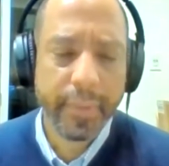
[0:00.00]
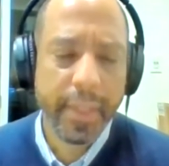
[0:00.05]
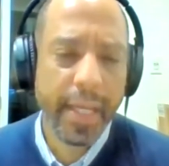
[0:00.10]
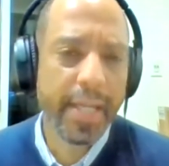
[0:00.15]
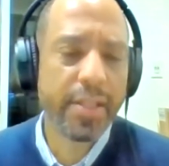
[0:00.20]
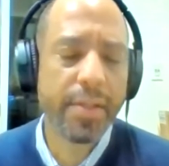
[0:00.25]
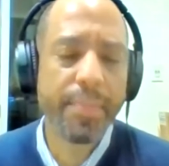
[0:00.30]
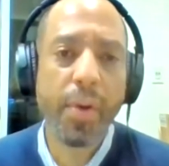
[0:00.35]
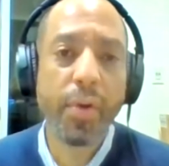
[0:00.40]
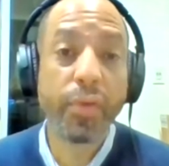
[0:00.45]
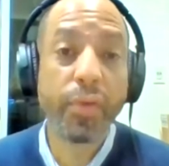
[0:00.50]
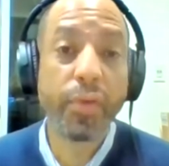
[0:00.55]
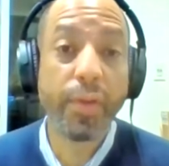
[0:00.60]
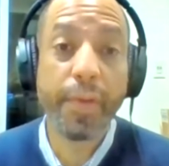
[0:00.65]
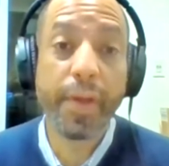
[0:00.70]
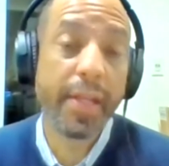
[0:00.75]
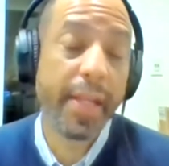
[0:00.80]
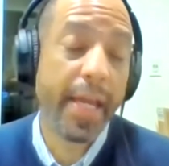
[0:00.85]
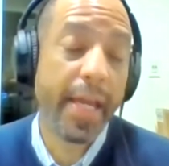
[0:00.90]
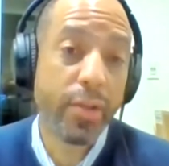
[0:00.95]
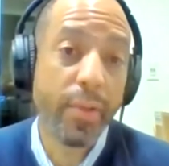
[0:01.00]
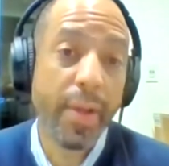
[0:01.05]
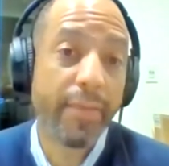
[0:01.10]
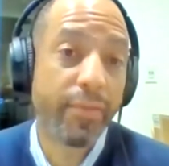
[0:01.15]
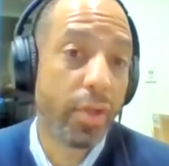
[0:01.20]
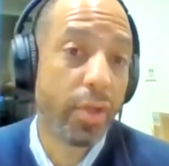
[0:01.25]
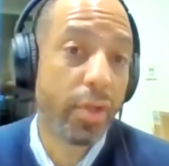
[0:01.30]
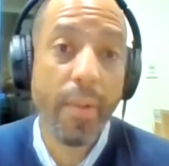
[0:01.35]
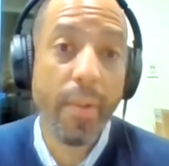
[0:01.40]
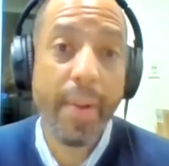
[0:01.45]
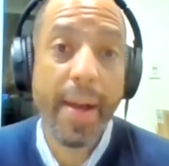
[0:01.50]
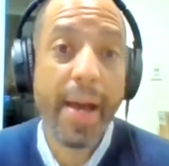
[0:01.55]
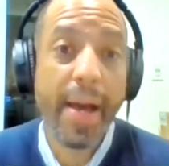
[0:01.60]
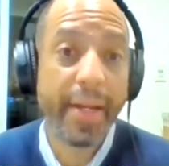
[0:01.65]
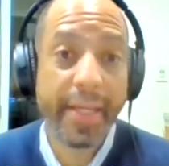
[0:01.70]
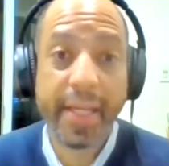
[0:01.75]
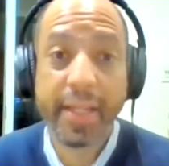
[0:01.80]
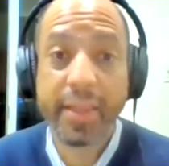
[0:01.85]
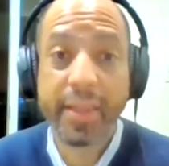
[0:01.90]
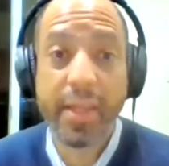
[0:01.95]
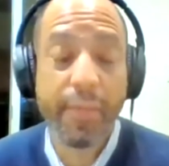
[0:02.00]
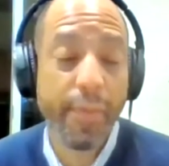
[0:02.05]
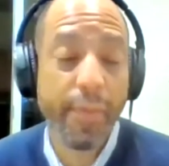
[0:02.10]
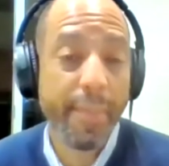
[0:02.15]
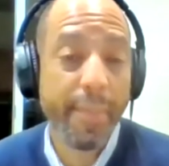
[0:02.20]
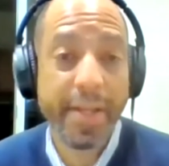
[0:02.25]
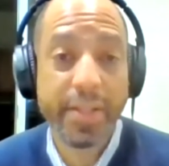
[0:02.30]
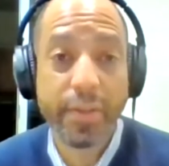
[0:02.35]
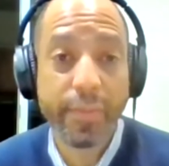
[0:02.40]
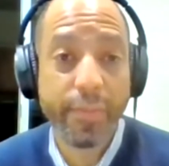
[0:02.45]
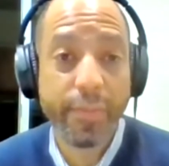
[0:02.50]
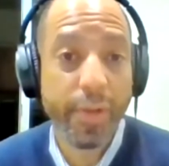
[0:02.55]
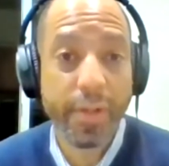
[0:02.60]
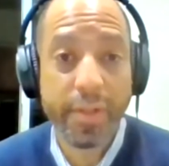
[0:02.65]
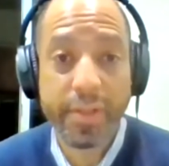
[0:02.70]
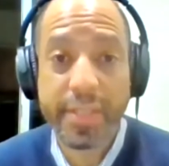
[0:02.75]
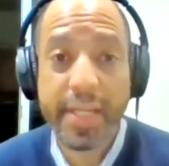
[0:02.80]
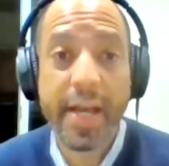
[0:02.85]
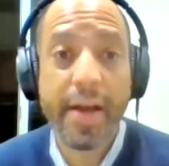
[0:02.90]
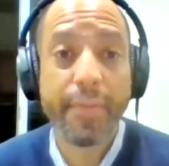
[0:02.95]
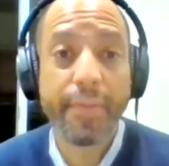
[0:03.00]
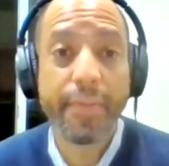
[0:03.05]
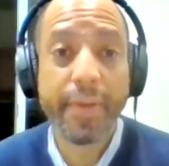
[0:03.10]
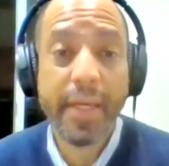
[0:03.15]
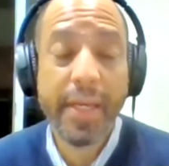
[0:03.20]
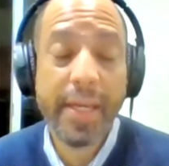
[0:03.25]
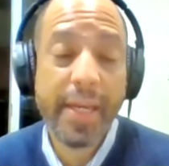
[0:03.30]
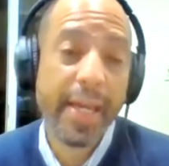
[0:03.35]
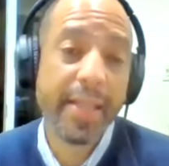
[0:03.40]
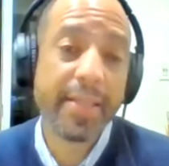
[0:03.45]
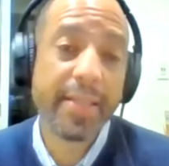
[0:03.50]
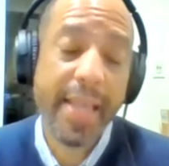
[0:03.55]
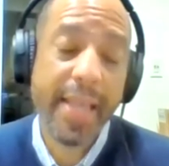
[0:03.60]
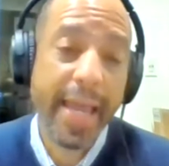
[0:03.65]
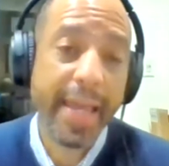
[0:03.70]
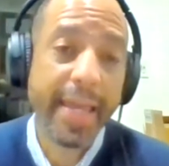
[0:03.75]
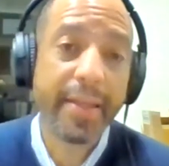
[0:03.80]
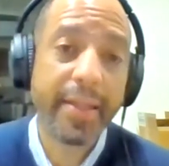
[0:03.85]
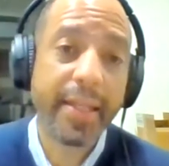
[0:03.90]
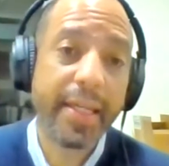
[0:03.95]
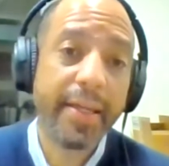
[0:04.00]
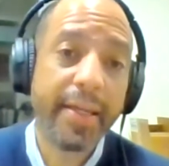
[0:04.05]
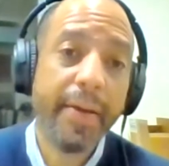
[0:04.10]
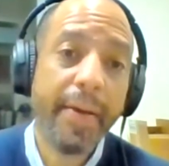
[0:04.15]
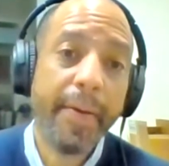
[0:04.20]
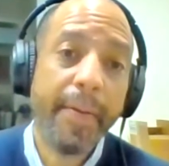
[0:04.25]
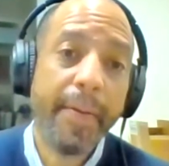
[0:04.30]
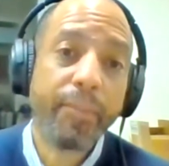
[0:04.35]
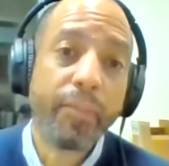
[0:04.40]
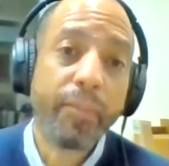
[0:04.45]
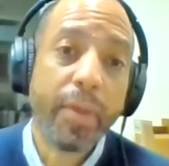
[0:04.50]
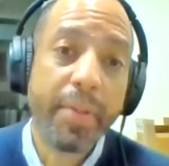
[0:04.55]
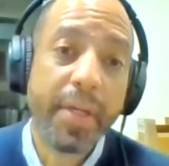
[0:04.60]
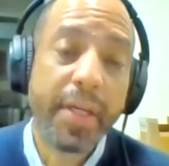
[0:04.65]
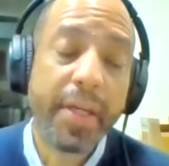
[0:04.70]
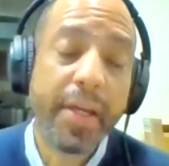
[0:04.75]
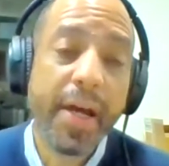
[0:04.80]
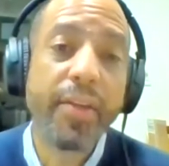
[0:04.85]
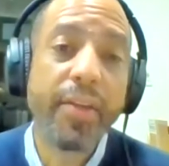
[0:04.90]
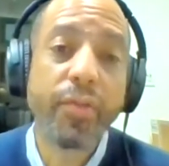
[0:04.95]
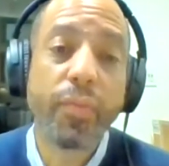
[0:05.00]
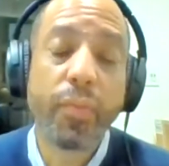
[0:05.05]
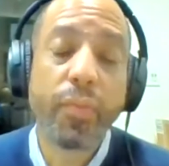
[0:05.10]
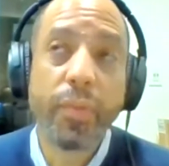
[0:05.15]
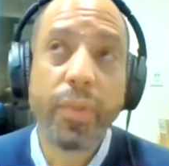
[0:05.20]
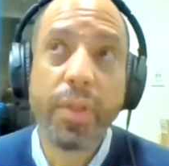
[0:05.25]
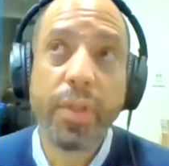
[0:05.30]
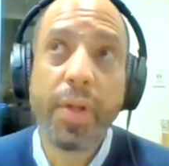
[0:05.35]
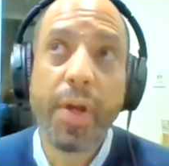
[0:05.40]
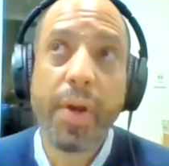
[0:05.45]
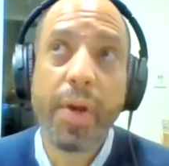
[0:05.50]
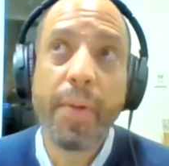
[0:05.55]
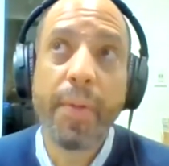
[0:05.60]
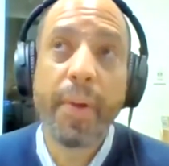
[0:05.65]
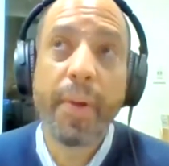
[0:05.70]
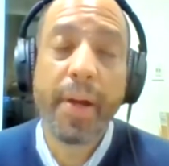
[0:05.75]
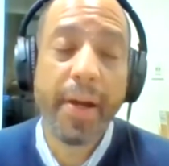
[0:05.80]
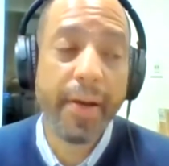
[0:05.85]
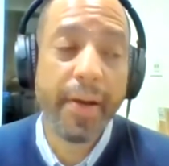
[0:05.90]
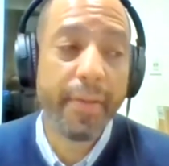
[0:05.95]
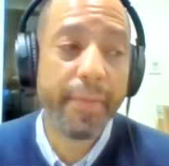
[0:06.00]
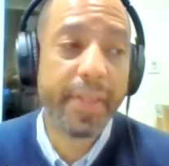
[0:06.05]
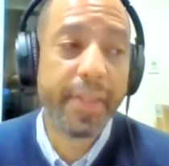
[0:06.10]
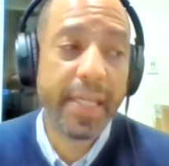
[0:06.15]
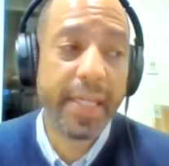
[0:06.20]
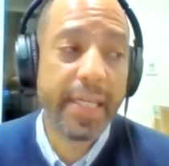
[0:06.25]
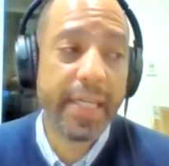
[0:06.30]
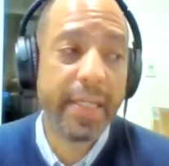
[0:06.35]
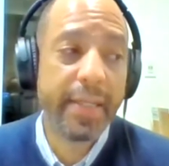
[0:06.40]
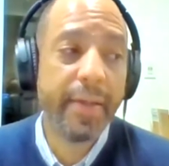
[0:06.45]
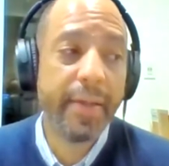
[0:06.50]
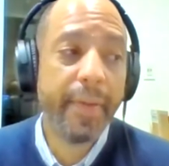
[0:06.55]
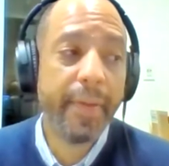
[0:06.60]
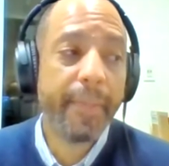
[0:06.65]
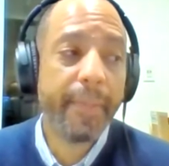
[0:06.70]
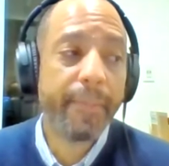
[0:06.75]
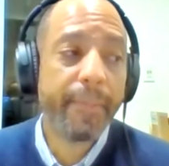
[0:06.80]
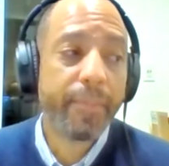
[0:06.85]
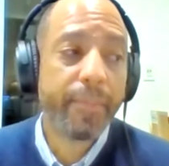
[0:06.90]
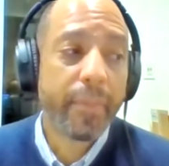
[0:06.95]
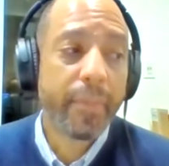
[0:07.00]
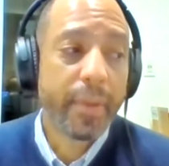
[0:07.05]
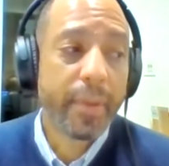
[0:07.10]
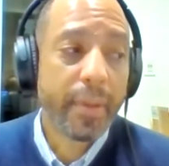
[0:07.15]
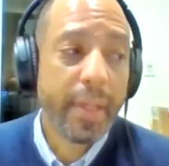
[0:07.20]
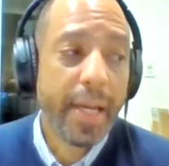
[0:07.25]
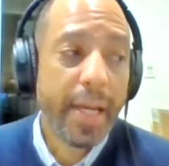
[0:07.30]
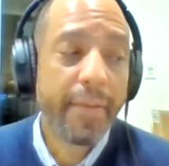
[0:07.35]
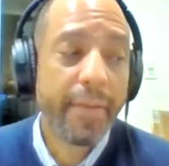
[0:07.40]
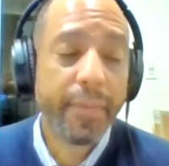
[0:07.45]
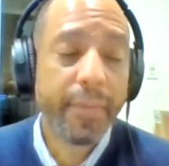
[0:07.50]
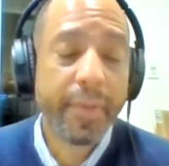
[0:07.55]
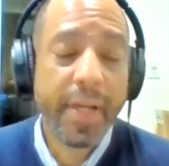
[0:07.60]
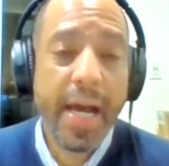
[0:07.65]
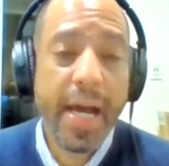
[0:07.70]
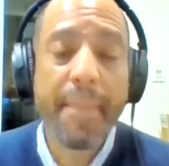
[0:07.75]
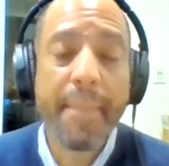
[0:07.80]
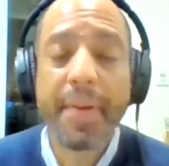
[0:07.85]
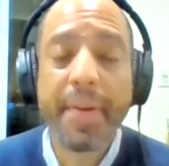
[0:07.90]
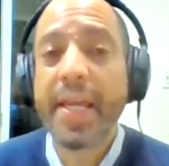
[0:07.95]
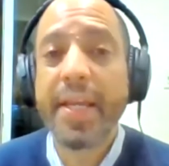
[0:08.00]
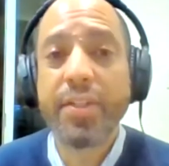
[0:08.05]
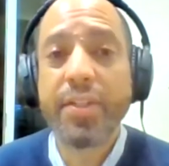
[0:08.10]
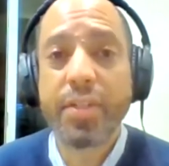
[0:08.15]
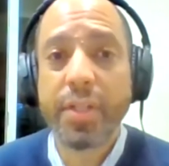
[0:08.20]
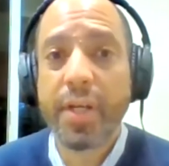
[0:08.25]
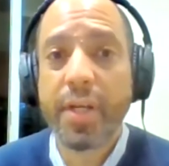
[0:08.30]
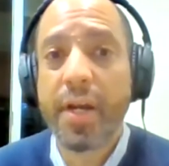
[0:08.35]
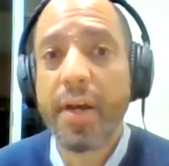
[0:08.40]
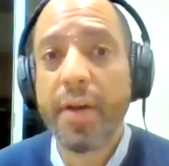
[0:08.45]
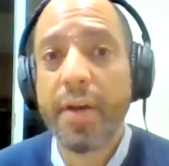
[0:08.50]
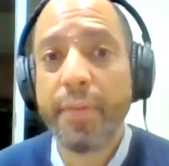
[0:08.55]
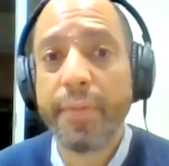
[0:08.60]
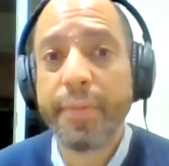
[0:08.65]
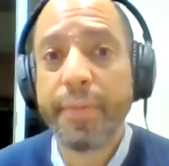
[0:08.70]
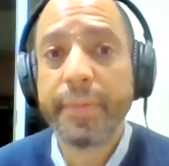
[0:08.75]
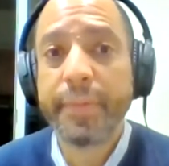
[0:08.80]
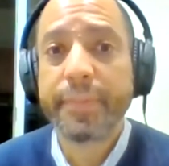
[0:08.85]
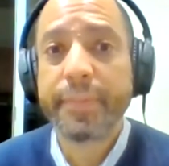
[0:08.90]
as opposed to feeling like you have to go out and get the information for yourself. And secondly, because, of the kind of combination of